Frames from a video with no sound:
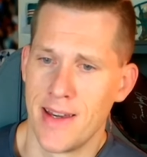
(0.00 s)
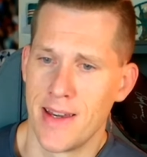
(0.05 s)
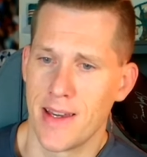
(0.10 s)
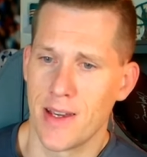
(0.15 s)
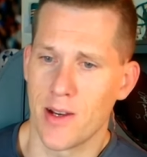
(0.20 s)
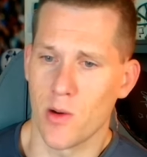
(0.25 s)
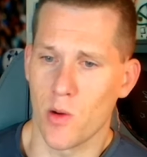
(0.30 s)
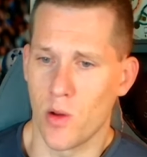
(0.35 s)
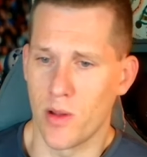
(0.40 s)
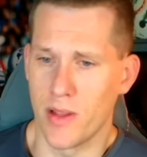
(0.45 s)

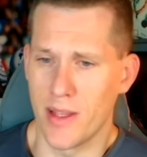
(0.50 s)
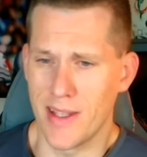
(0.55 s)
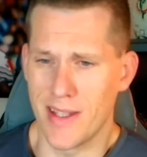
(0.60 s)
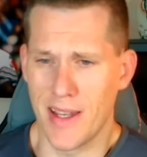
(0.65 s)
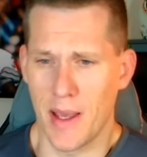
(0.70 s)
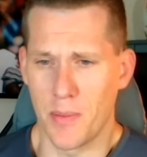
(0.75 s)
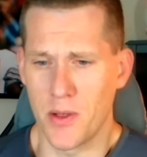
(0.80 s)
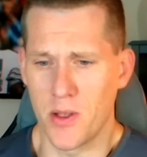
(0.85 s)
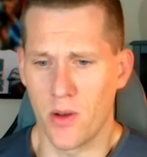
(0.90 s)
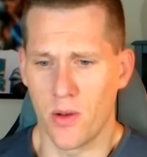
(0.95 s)
here on this
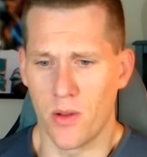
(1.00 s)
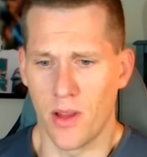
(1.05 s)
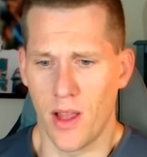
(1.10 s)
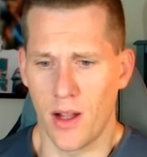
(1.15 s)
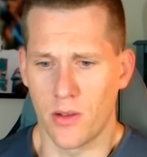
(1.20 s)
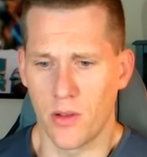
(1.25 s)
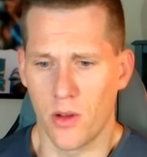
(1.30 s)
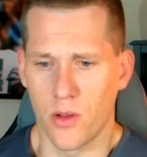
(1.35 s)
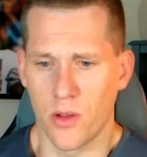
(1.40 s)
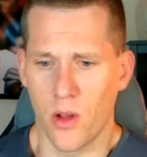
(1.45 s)
episode of
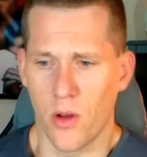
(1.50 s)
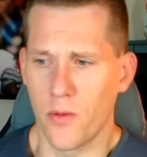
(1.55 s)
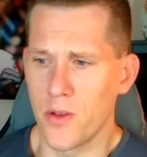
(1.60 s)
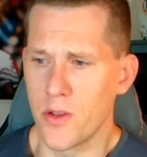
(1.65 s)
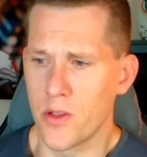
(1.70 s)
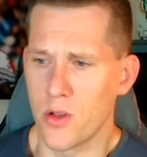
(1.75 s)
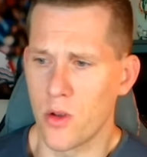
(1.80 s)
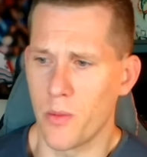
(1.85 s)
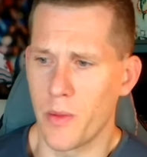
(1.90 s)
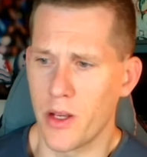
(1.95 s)
Locked On
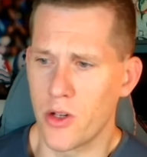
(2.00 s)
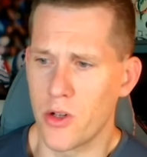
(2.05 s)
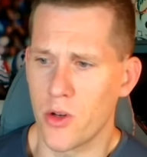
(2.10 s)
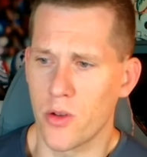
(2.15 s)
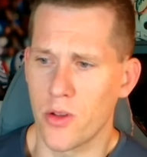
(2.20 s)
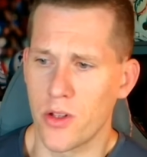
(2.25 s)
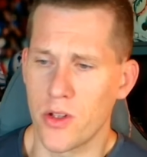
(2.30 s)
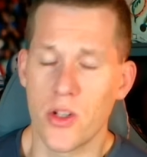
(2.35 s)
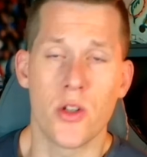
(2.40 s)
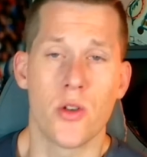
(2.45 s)
Dolphins, so make sure
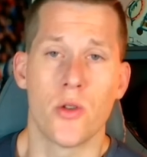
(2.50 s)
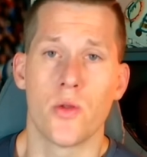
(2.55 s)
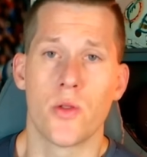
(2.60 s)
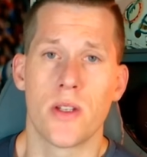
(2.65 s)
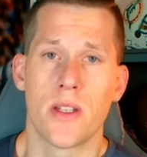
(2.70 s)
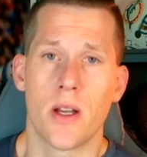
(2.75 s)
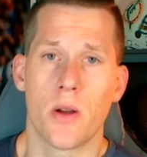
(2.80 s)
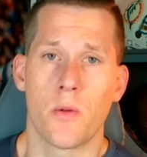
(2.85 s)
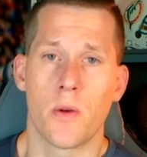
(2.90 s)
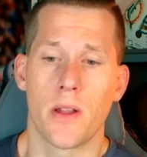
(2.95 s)
that you
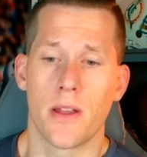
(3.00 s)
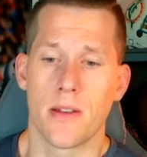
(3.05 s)
stick with